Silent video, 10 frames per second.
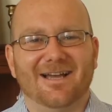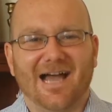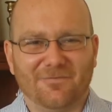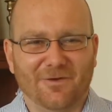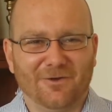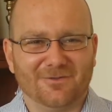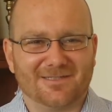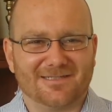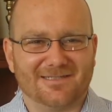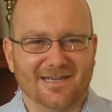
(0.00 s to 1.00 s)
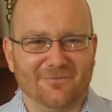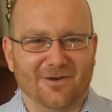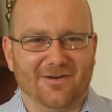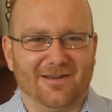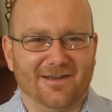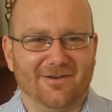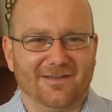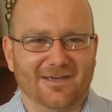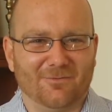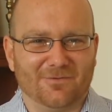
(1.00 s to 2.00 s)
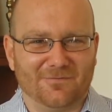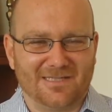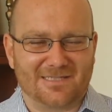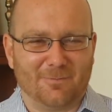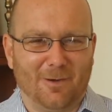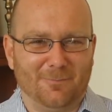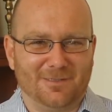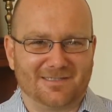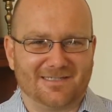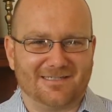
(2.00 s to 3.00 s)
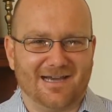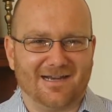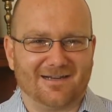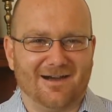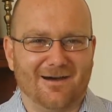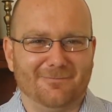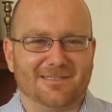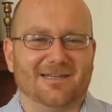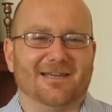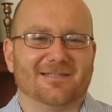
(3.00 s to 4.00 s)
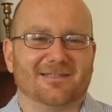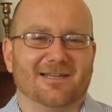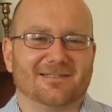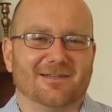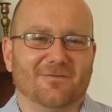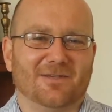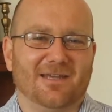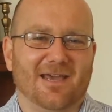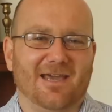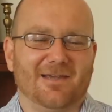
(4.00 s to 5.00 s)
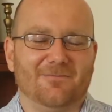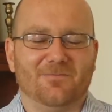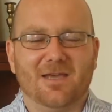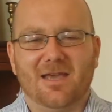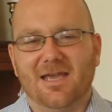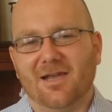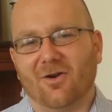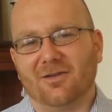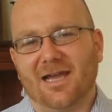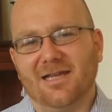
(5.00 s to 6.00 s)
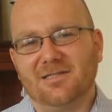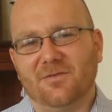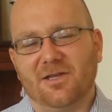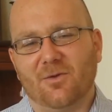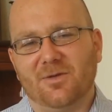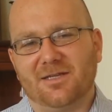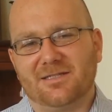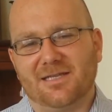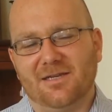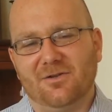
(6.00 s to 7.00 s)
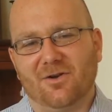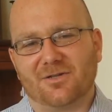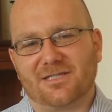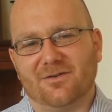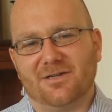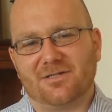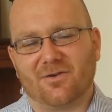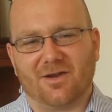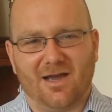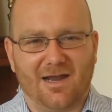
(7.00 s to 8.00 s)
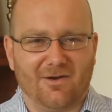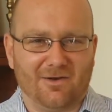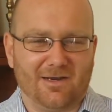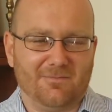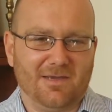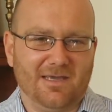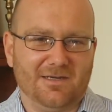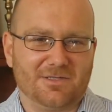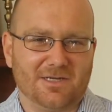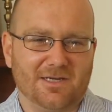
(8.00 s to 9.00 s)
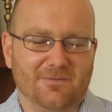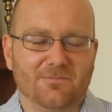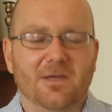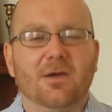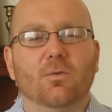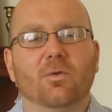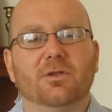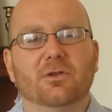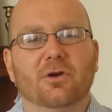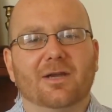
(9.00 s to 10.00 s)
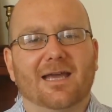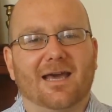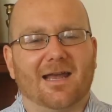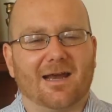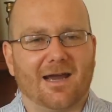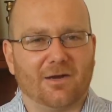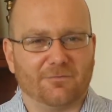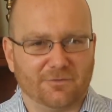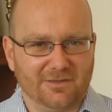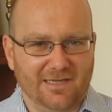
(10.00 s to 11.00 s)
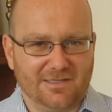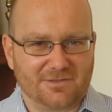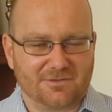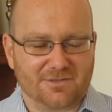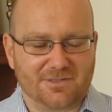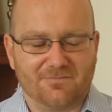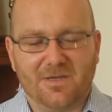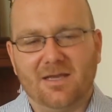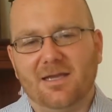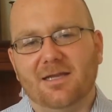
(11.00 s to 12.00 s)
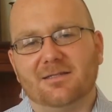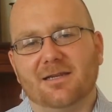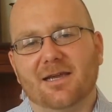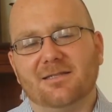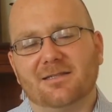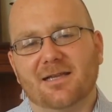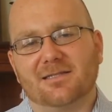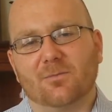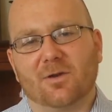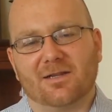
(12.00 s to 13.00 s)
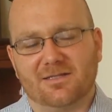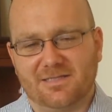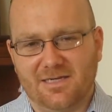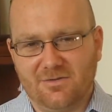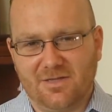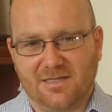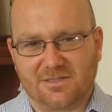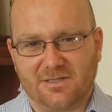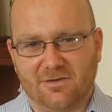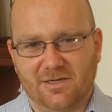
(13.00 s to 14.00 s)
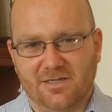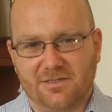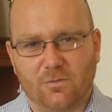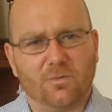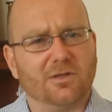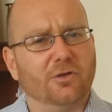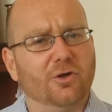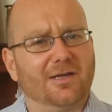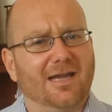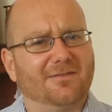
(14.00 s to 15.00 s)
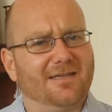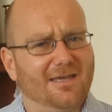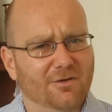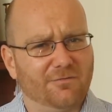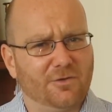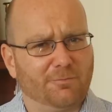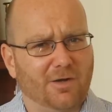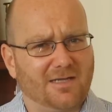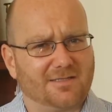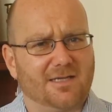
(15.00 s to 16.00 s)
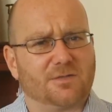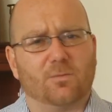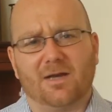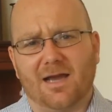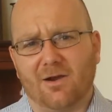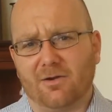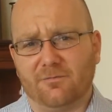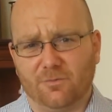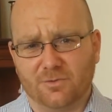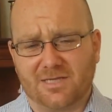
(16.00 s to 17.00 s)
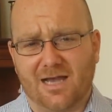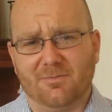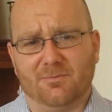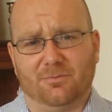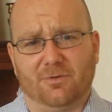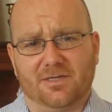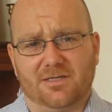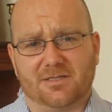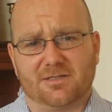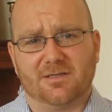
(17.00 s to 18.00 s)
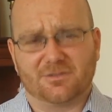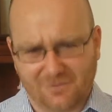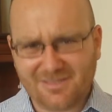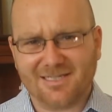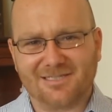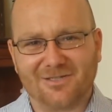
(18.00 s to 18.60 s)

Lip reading: Hi folks, Dave Waring here again with FitSmallBusiness.com and today's lesson of the day. In our last video we continued our series on hiring and managing with a look at how to hire freelancers. In today's lesson we're going to continue that series with a look at the interview process when hiring full-time employees. So let's get